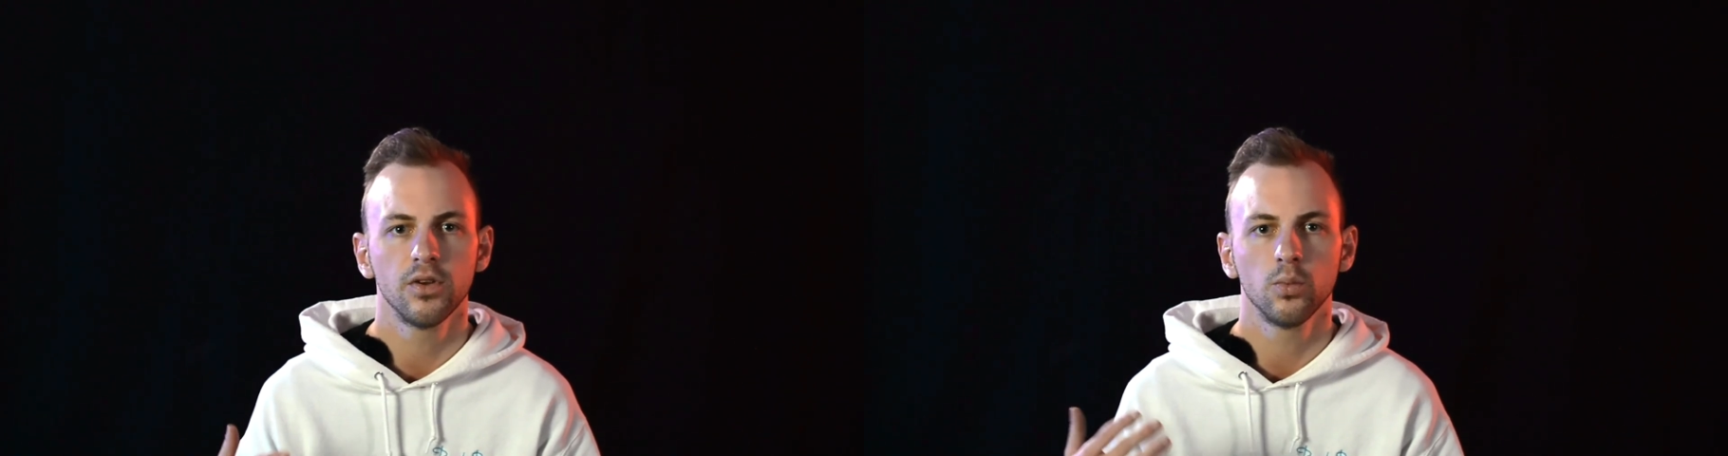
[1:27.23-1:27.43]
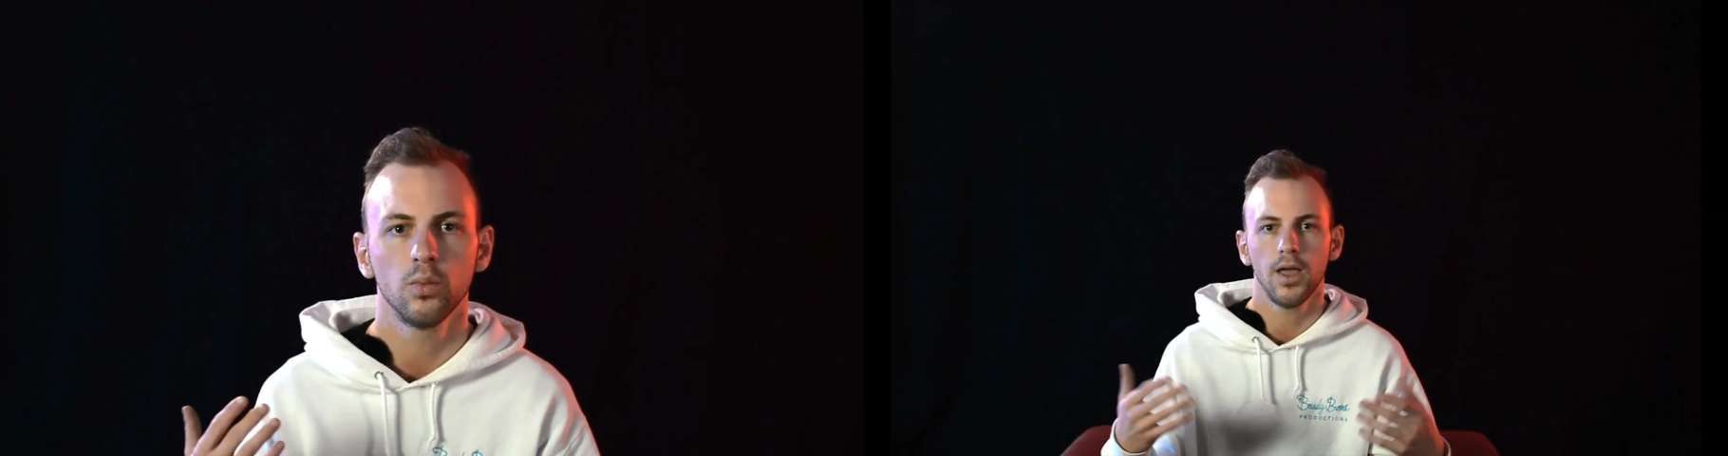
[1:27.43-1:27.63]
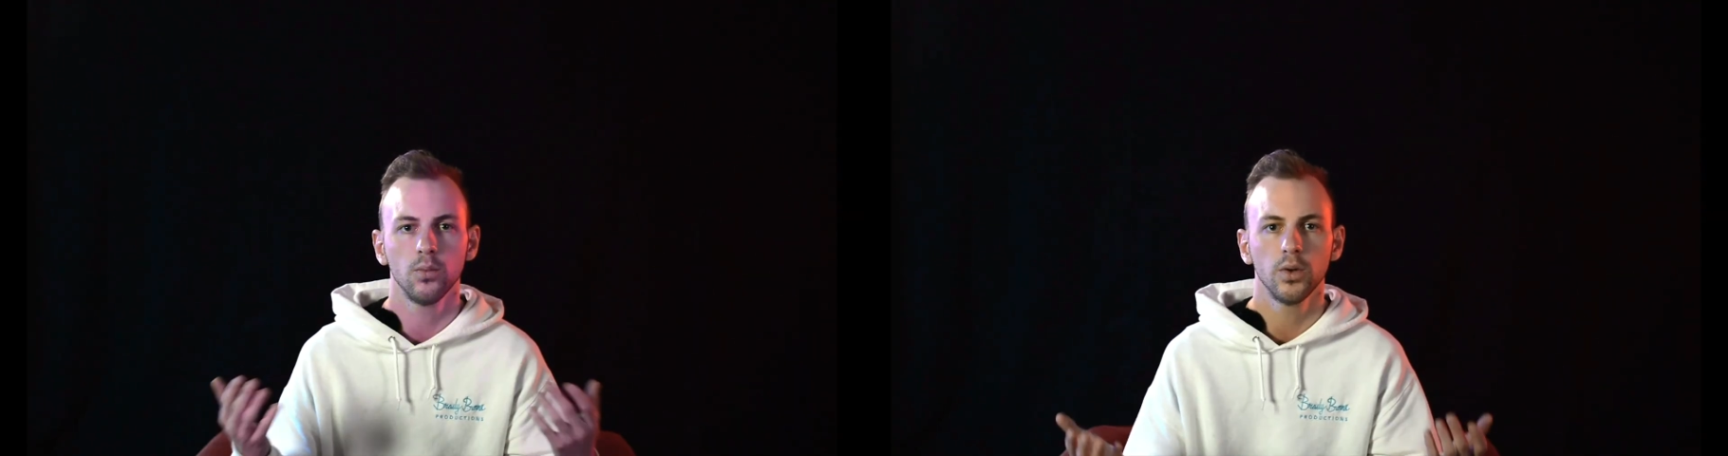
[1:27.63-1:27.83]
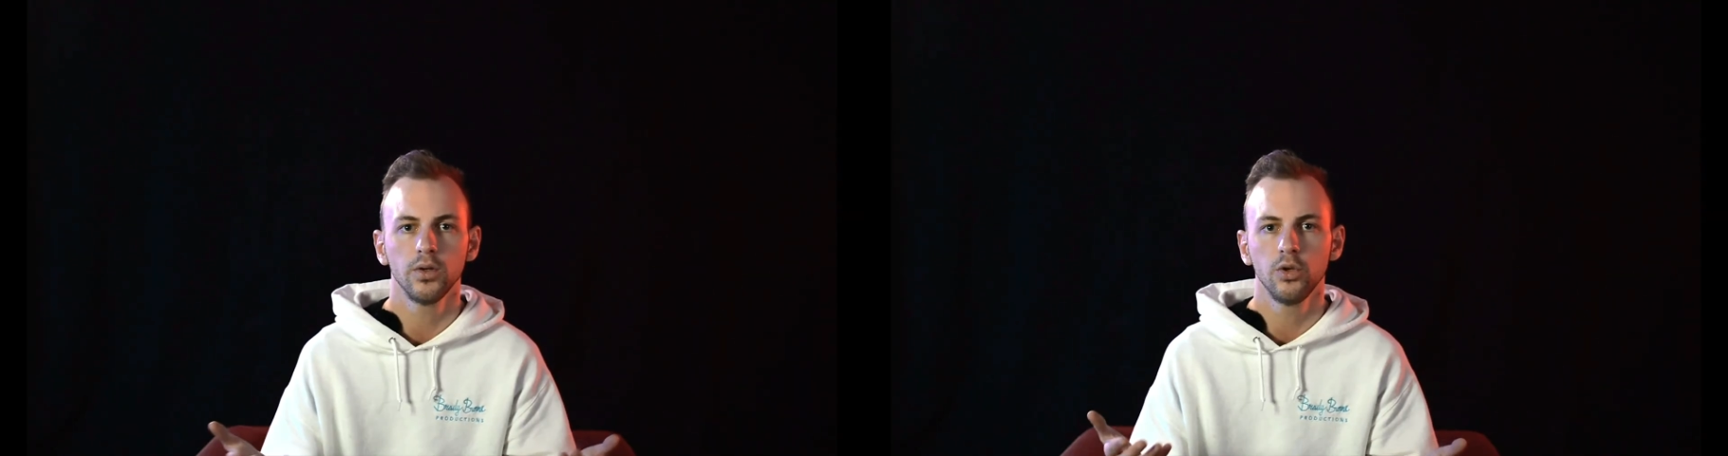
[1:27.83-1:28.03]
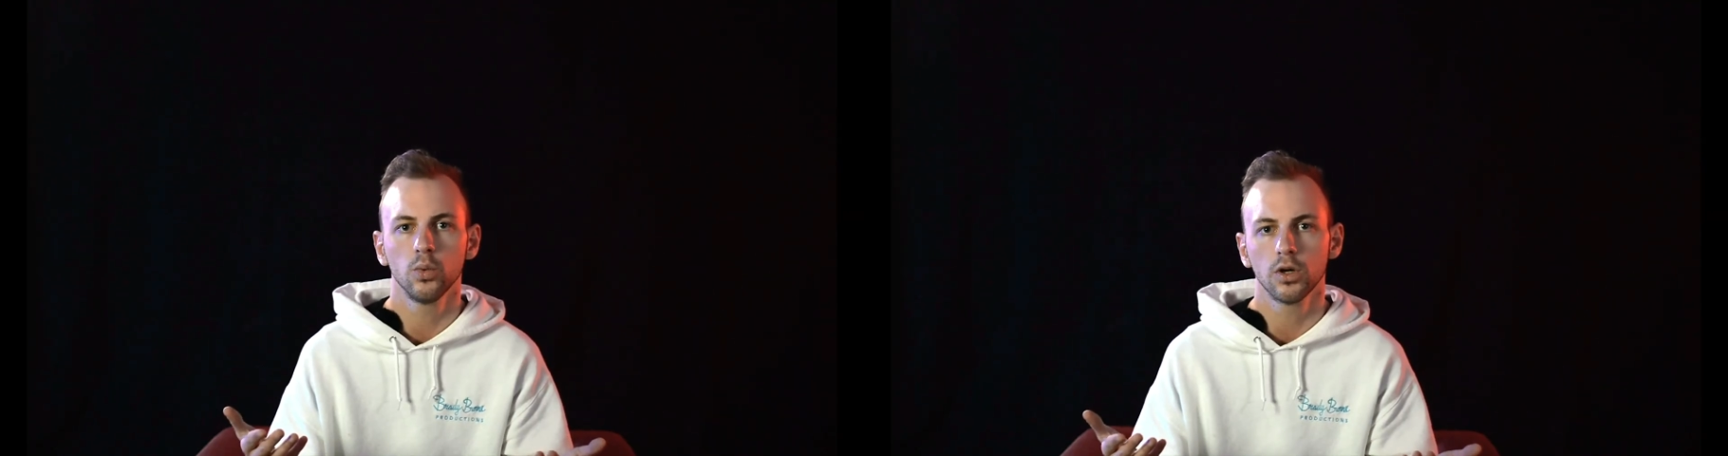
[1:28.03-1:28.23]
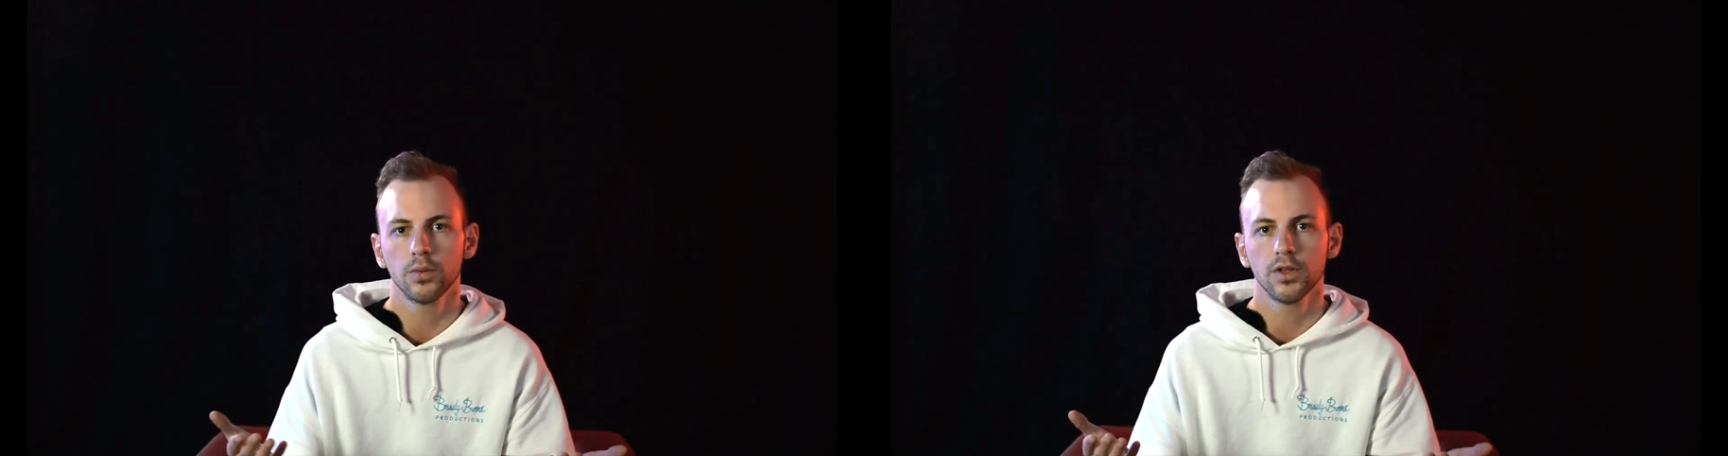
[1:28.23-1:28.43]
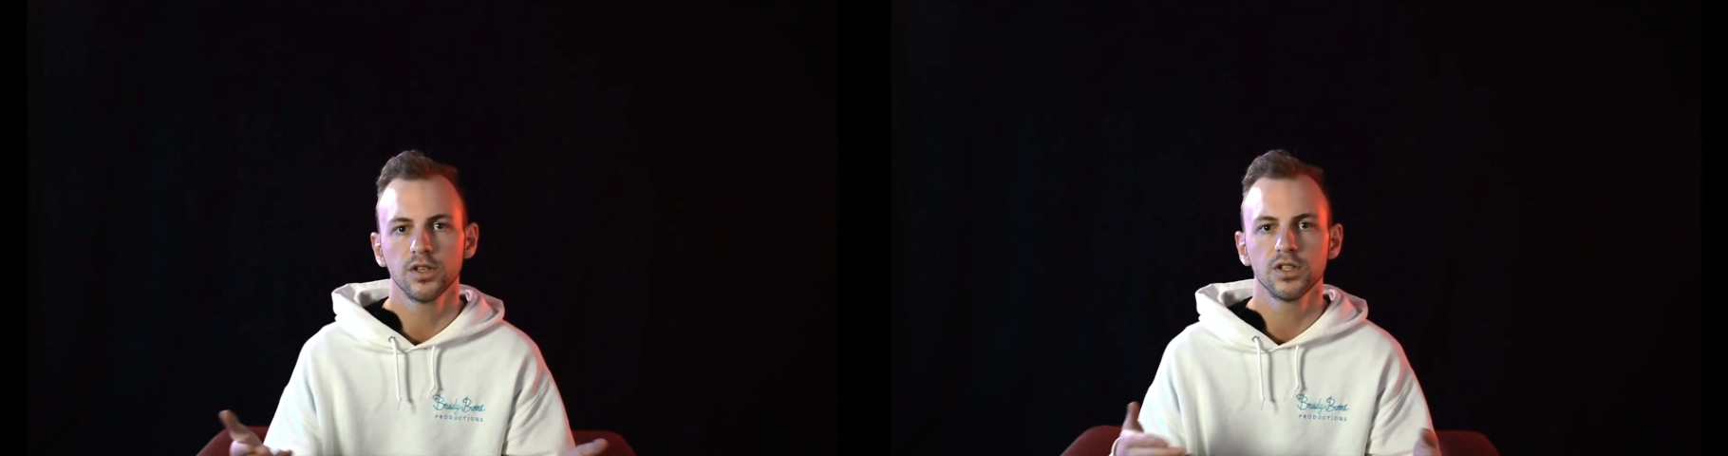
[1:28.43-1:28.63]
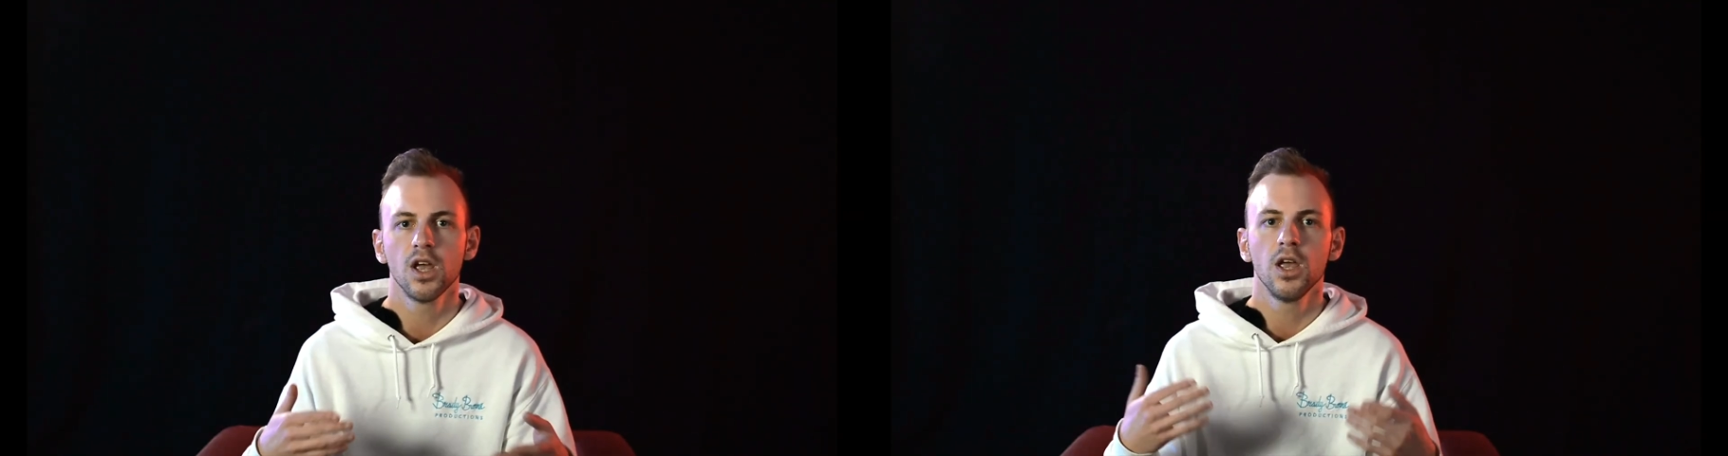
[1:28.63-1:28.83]
And when you work with
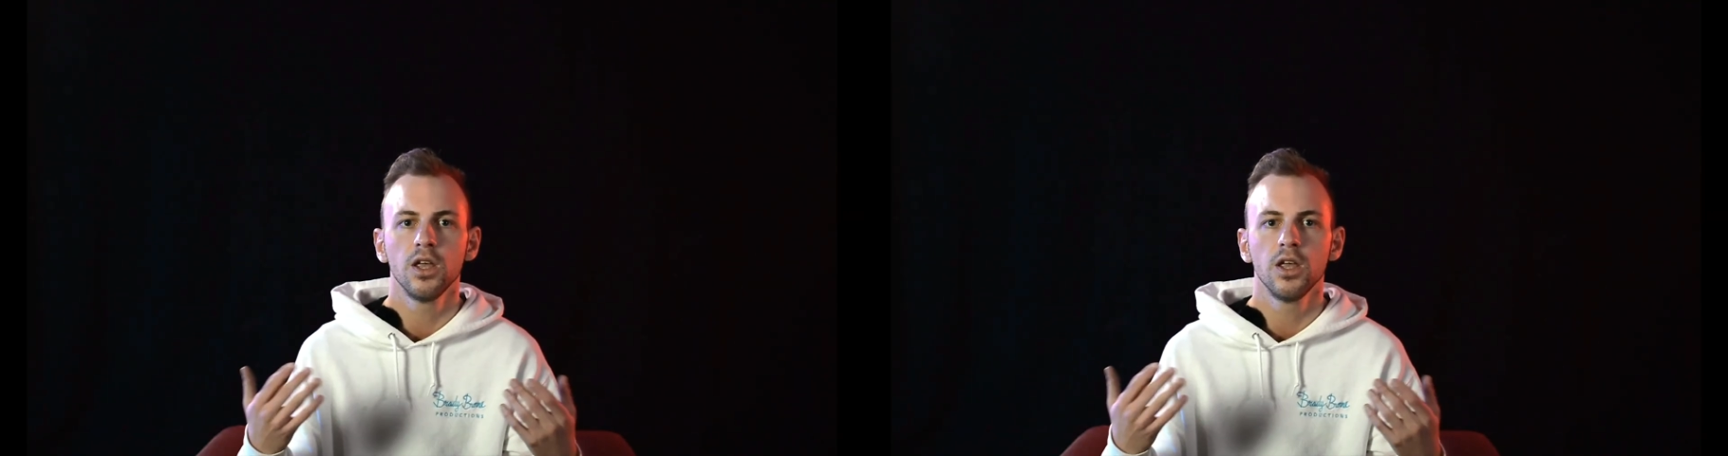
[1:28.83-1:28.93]
us,